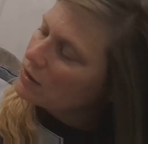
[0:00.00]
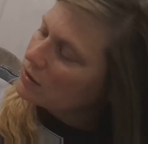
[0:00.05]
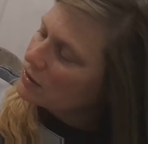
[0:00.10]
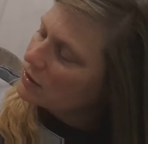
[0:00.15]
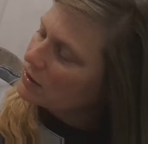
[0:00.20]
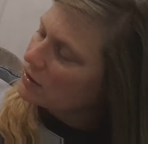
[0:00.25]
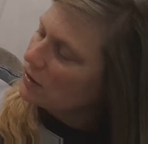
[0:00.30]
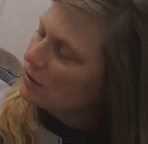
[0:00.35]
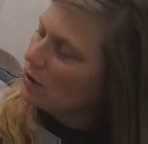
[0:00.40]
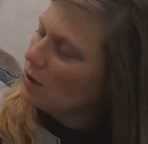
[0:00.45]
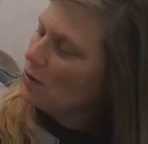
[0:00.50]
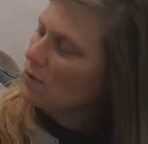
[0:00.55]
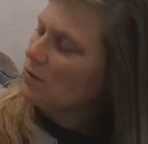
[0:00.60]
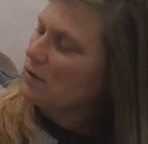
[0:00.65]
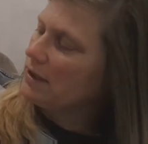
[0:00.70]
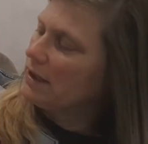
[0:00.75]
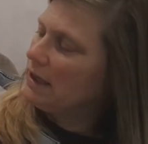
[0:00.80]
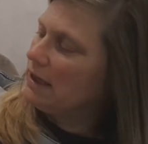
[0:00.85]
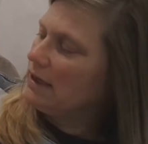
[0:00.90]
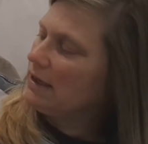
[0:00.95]

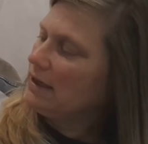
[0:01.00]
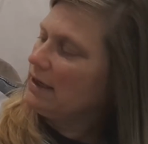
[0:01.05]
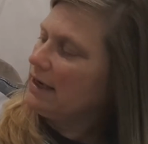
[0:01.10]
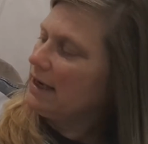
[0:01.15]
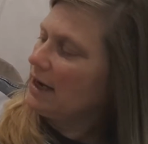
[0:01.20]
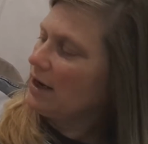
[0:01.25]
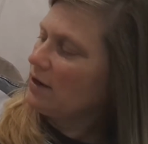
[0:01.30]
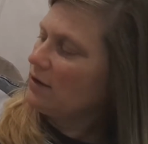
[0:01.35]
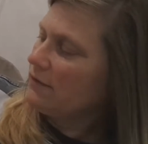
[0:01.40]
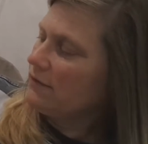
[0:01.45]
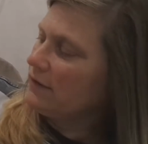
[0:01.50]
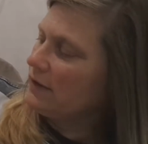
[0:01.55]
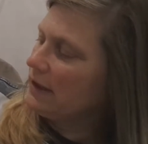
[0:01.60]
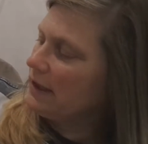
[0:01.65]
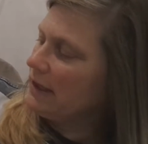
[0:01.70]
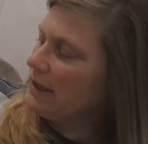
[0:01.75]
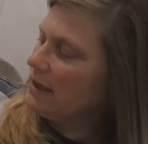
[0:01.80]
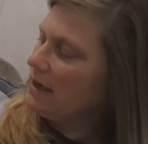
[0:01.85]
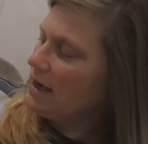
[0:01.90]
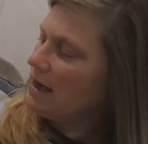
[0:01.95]
Slowly,
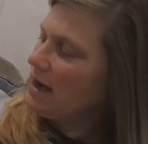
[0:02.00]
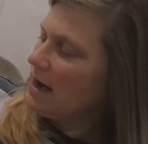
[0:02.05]
carefully,